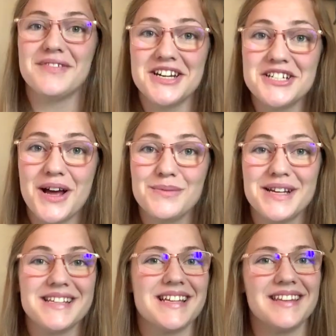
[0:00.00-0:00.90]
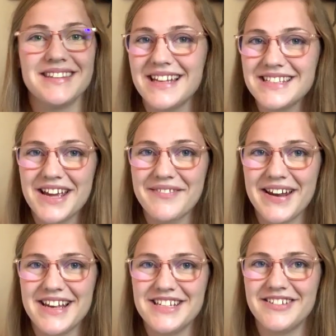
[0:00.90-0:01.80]
Finished objects, let's get
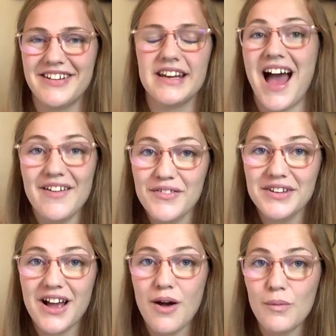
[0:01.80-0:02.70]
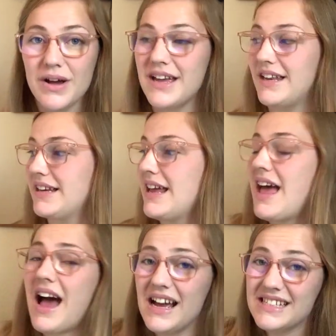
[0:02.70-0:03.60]
right into it. I've only got one.
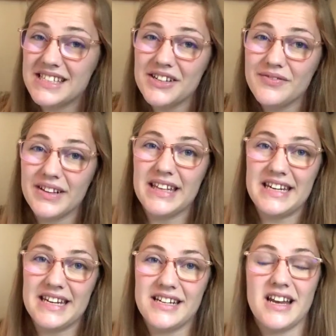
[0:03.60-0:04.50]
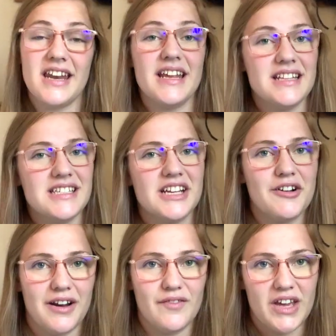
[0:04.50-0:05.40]
I still really needed an instant
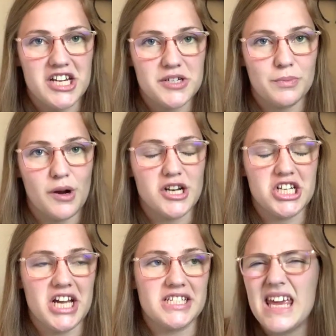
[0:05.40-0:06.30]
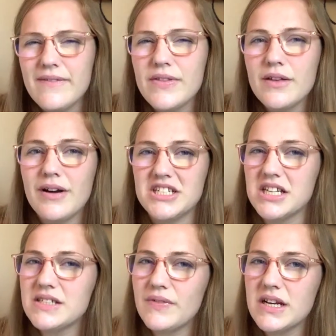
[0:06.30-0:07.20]
gratification project, even though I
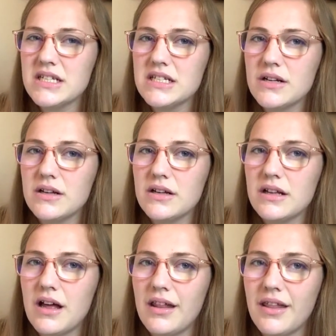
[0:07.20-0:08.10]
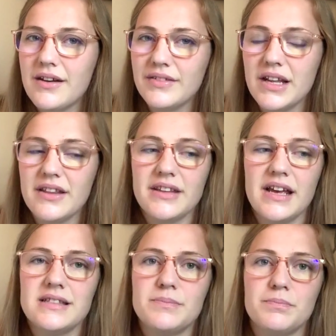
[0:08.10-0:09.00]
just finished a lot of little
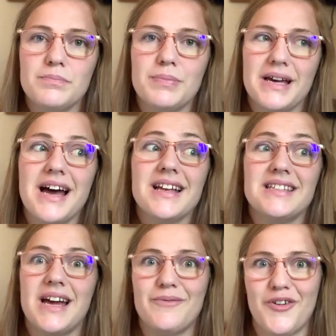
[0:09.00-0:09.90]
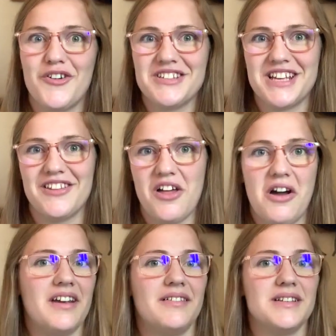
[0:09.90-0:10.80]
things because I'm focusing a lot
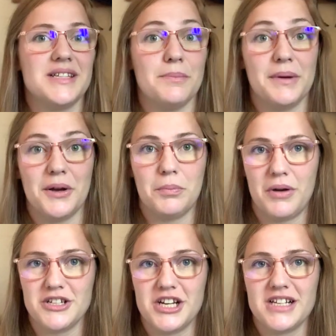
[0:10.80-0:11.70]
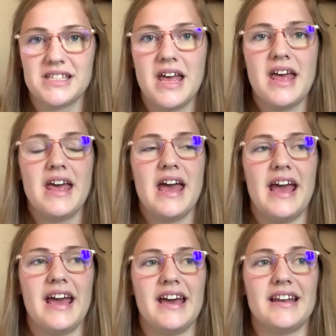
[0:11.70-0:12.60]
on some bigger projects
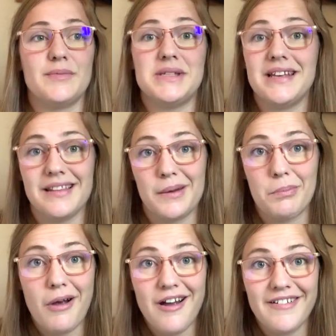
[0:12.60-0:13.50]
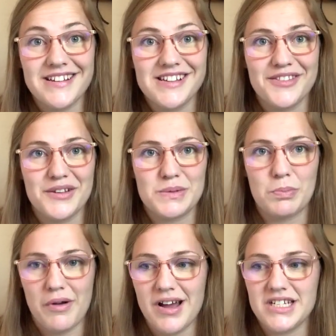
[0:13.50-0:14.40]
and I'm seeing a lot of progress on those
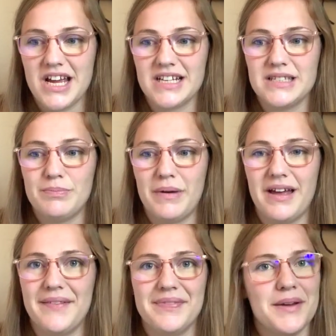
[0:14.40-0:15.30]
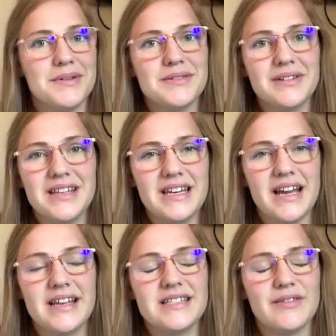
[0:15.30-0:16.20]
projects, but it was really
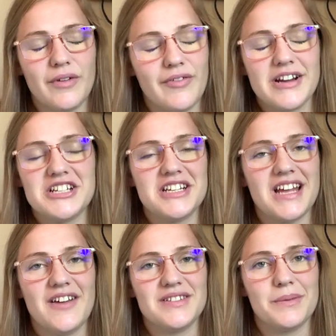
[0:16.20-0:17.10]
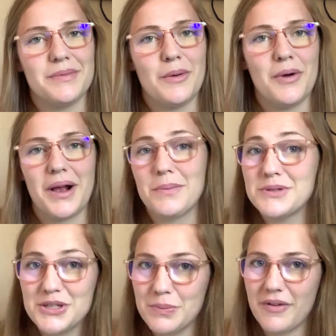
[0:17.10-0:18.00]
nice and refreshing to have something work up
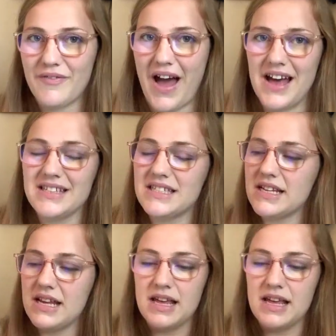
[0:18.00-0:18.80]
super fast.